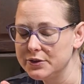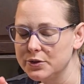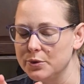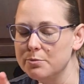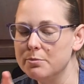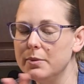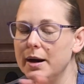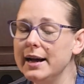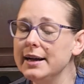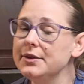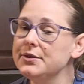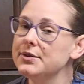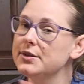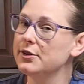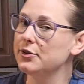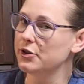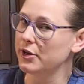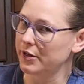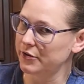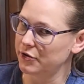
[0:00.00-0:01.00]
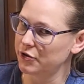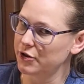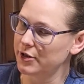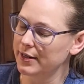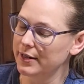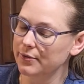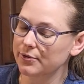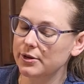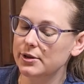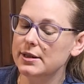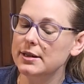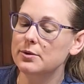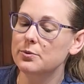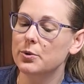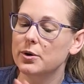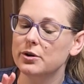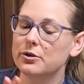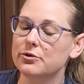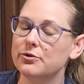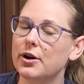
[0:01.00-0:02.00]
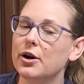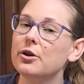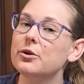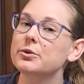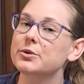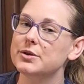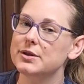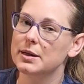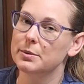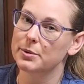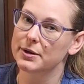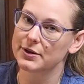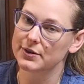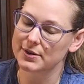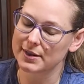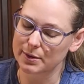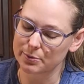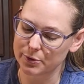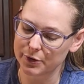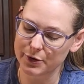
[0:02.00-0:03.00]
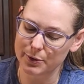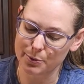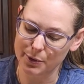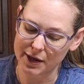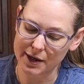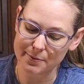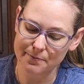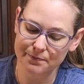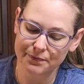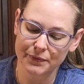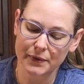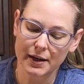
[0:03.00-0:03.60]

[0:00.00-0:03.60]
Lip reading: So my suggestion, if you didn't want to follow step by step with me,